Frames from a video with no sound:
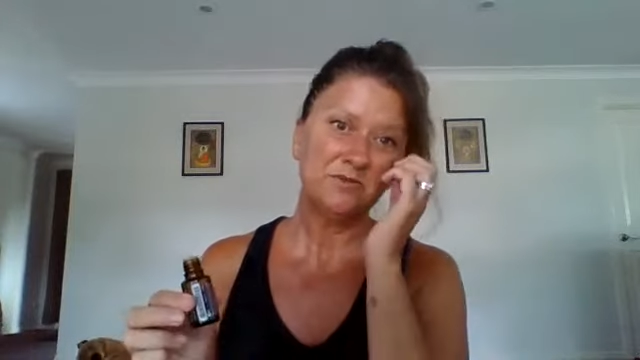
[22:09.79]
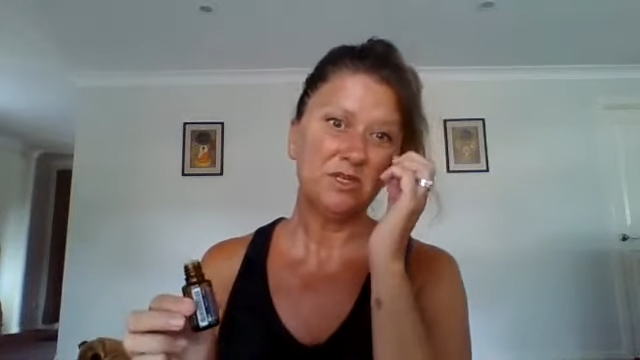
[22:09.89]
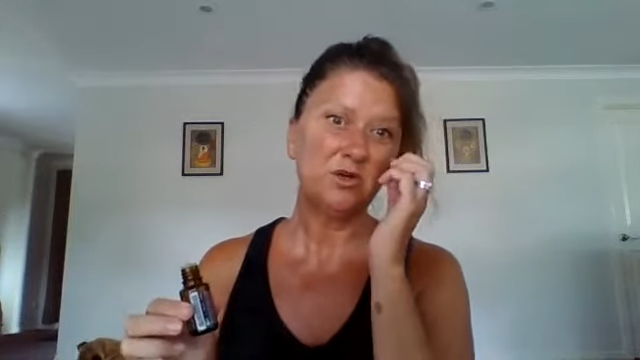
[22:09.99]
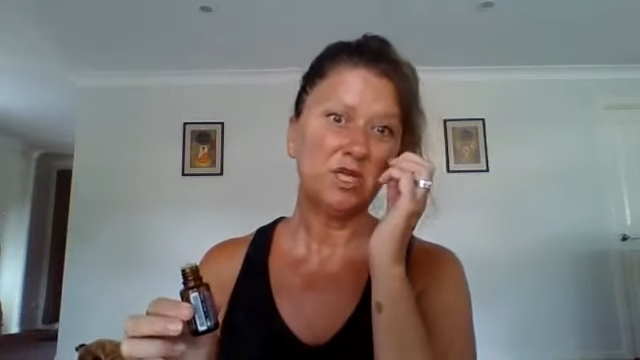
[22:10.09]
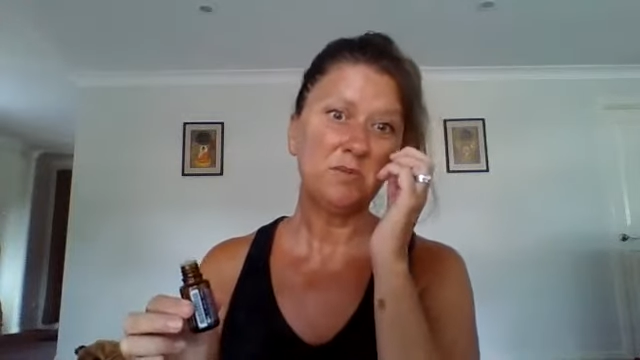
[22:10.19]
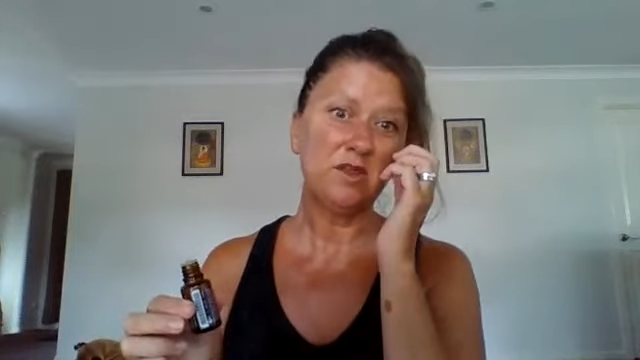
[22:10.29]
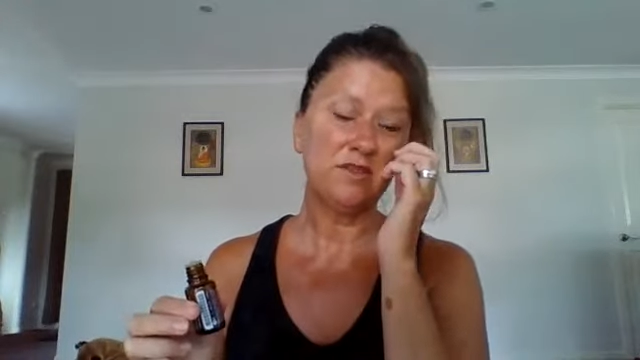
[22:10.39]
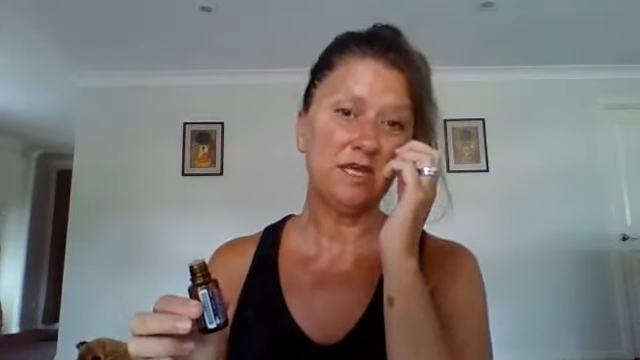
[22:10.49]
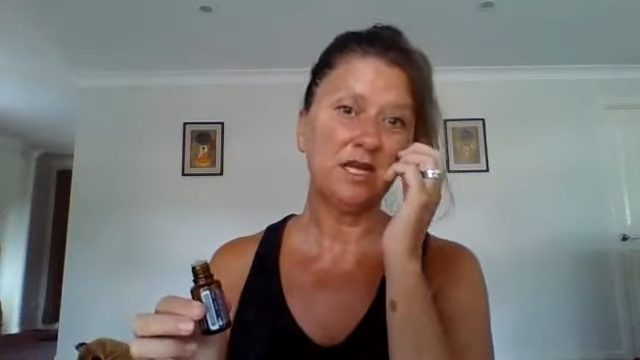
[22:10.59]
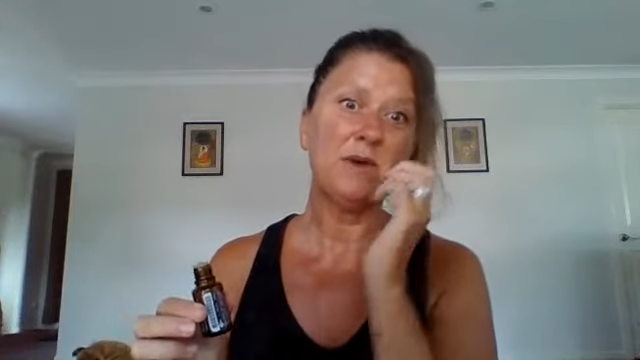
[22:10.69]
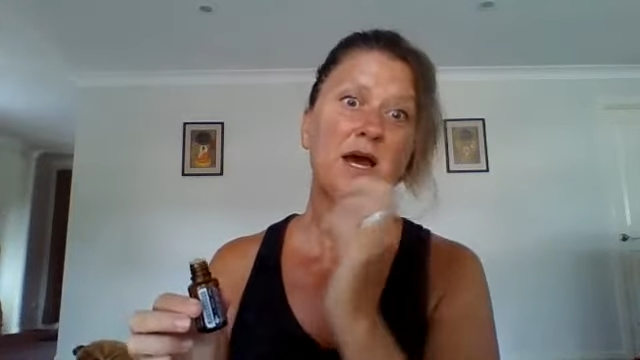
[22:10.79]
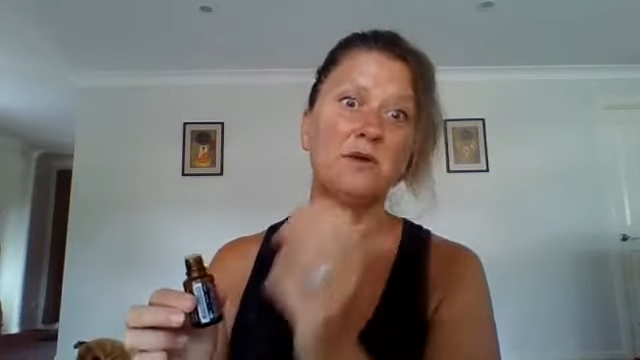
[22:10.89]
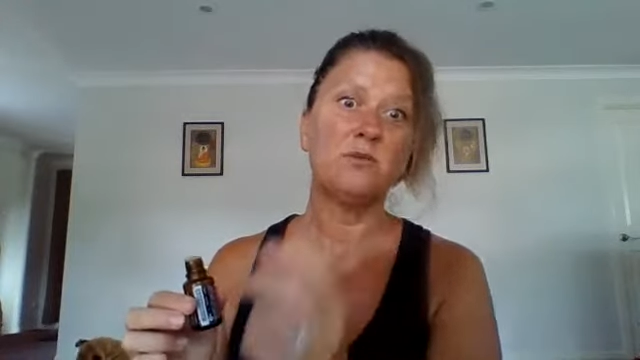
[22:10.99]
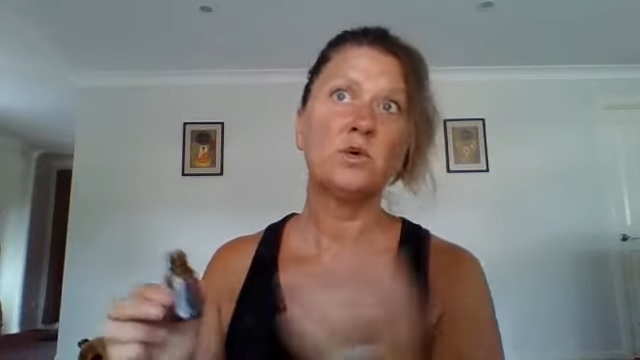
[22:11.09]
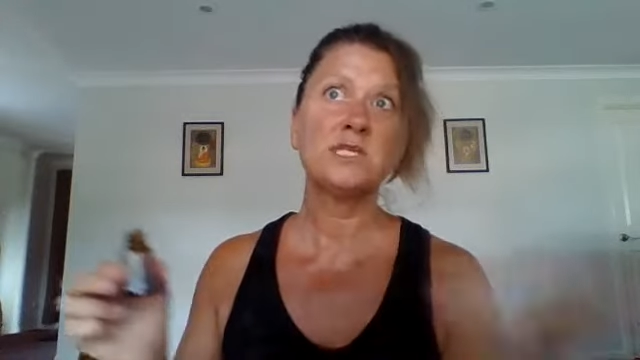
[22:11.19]
You might think
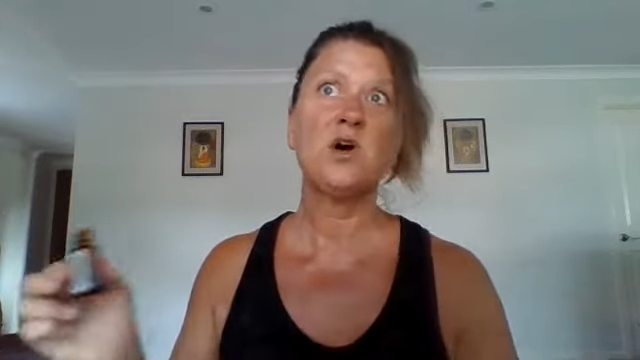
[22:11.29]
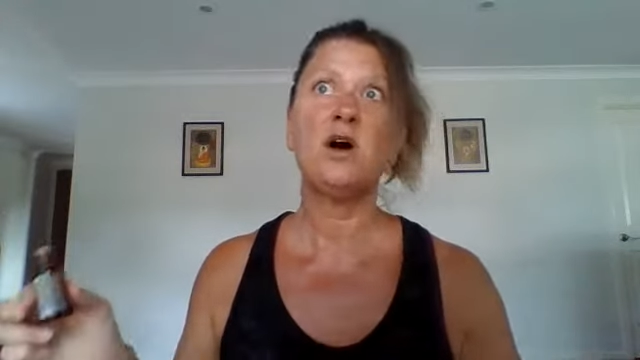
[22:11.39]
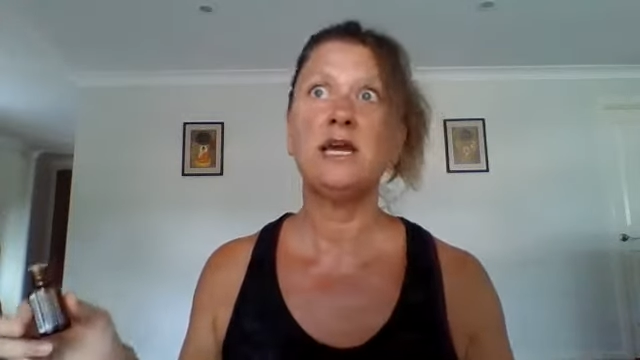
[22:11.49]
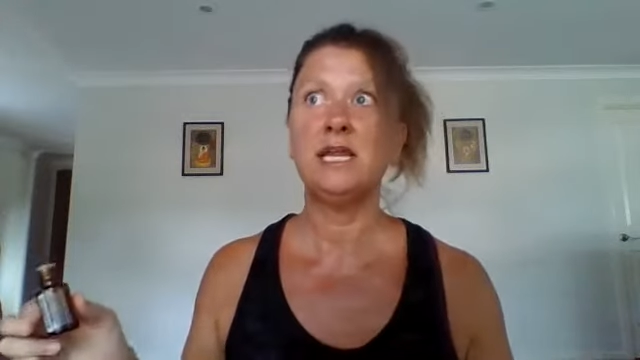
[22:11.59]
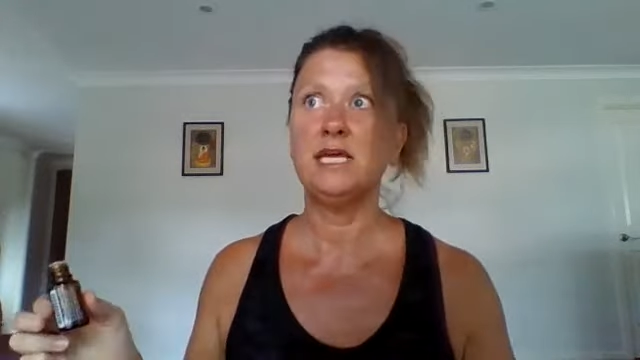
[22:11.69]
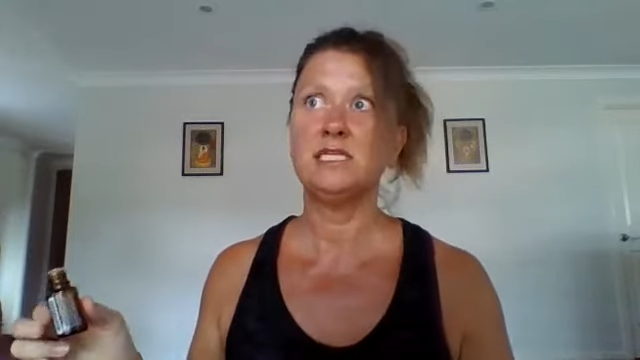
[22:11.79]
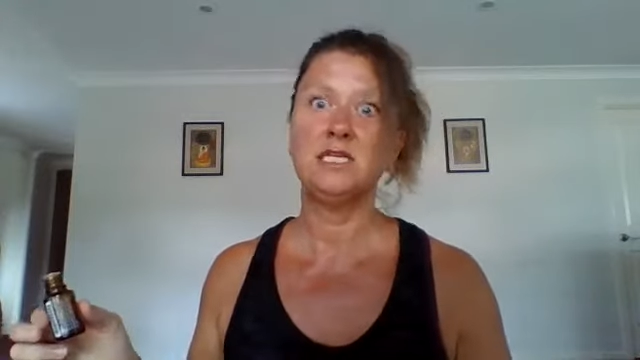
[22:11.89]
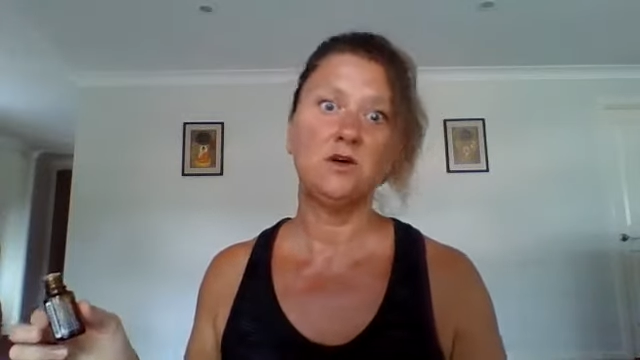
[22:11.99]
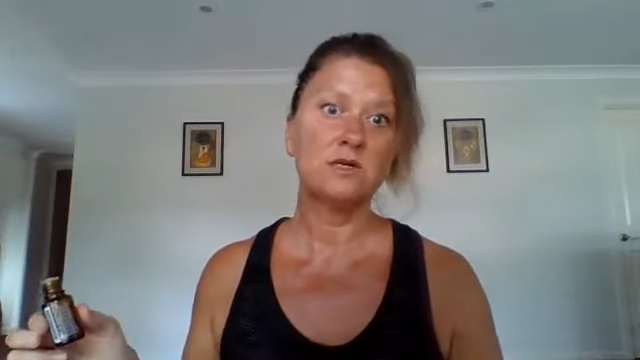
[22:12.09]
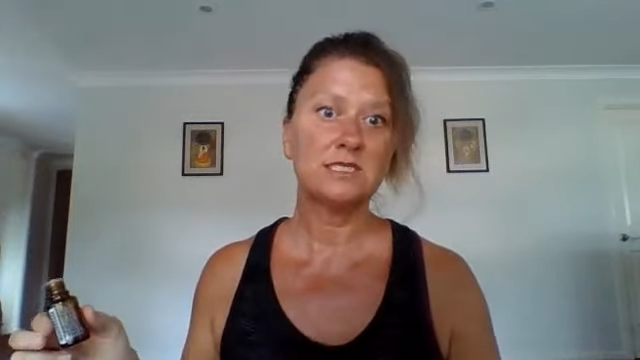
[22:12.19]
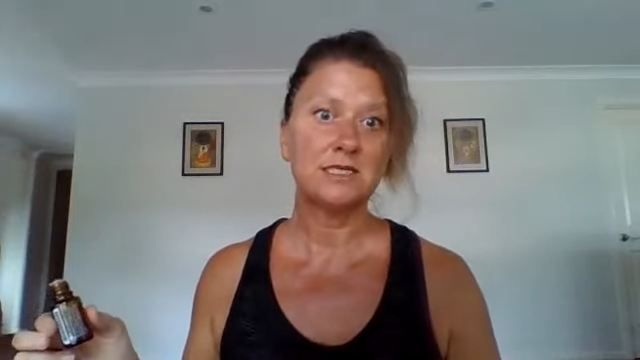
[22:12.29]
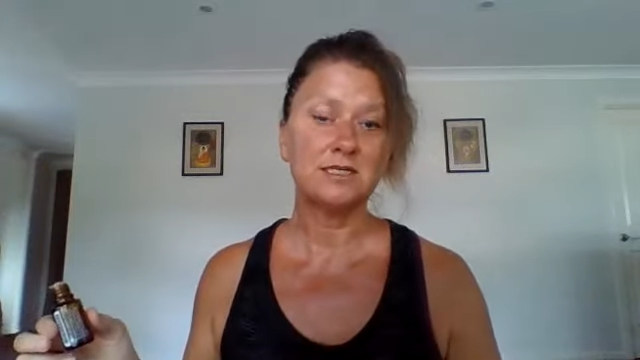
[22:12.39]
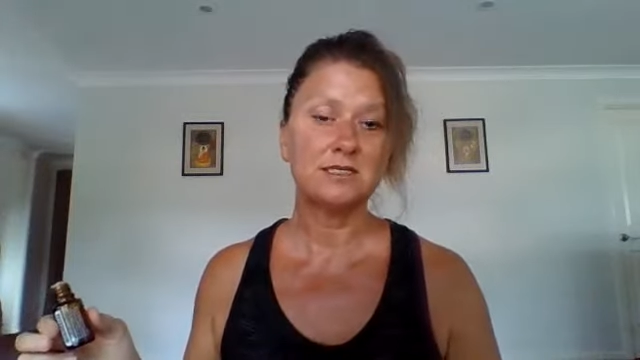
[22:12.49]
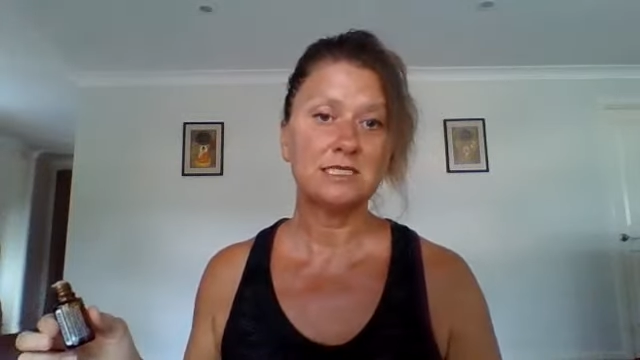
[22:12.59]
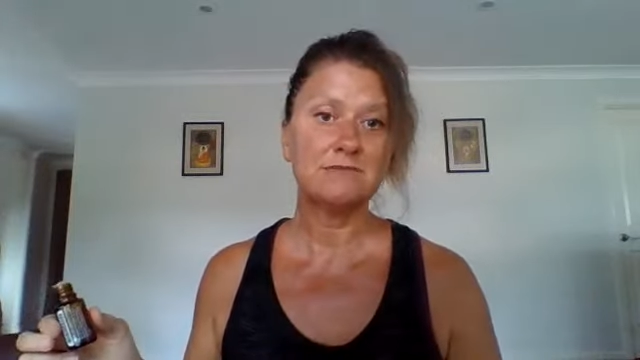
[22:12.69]
about what's high in
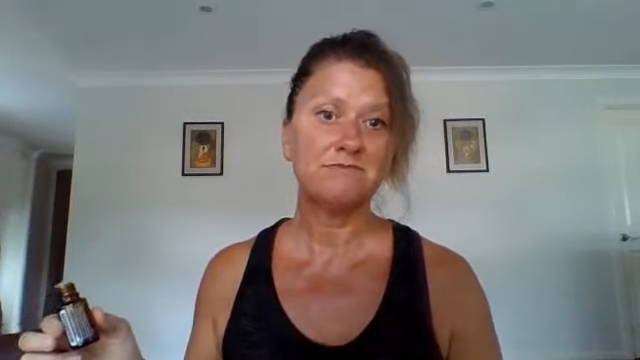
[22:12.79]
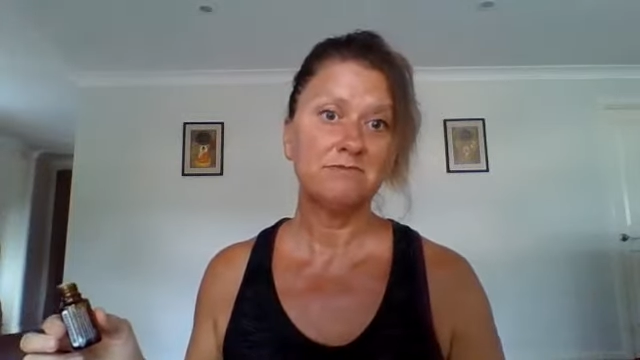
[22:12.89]
antioxidants.